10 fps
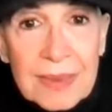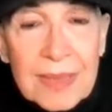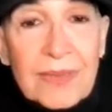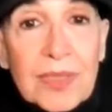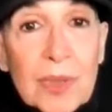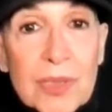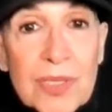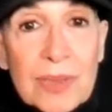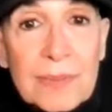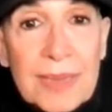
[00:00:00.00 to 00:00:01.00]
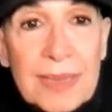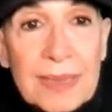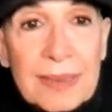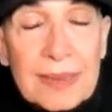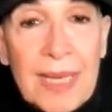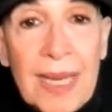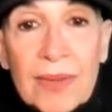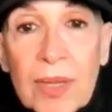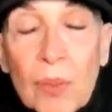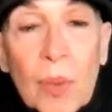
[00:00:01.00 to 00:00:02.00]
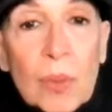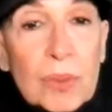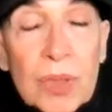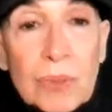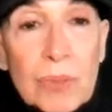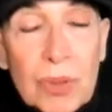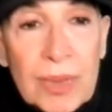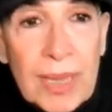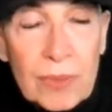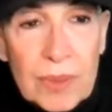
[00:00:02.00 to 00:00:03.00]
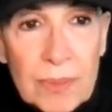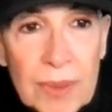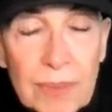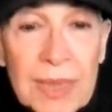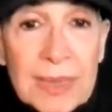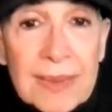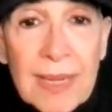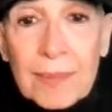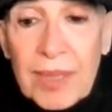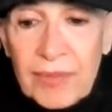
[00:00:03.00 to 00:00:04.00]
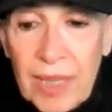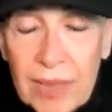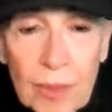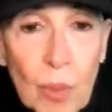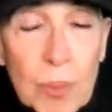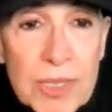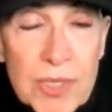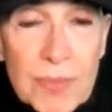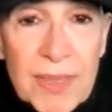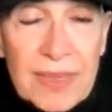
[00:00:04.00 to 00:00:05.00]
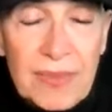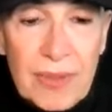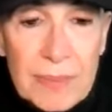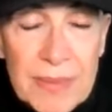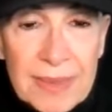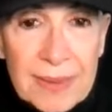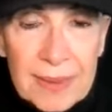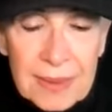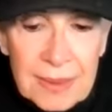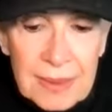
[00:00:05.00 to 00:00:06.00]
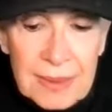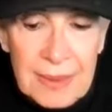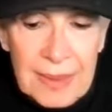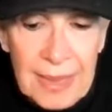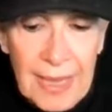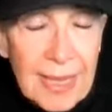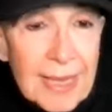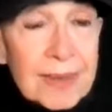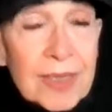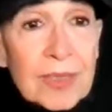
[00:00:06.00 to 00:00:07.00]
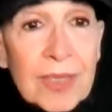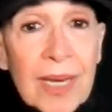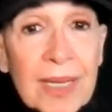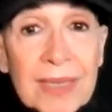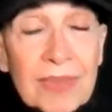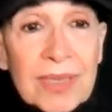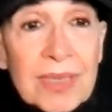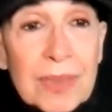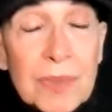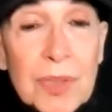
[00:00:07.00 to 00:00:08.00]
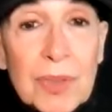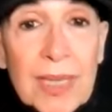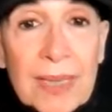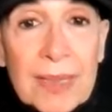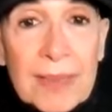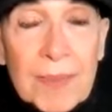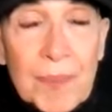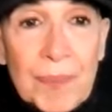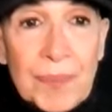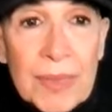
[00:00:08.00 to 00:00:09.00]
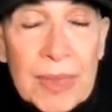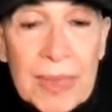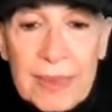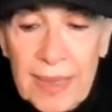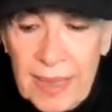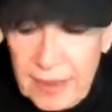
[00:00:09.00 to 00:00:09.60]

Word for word: they've ghosted me. Now they won't communicate with me. Meantime, they've got a whole bunch of money from me and they're not even communicating. They